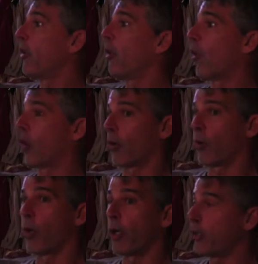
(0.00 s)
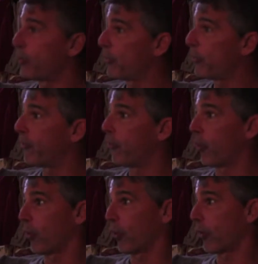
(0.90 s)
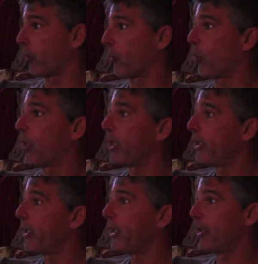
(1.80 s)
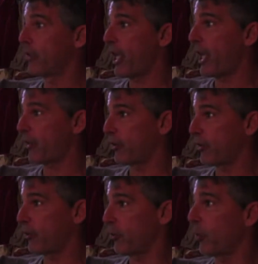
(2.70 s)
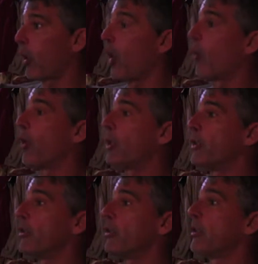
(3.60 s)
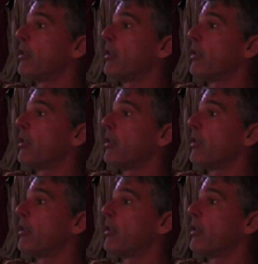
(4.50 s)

or what he stood for or what he did. His actions were always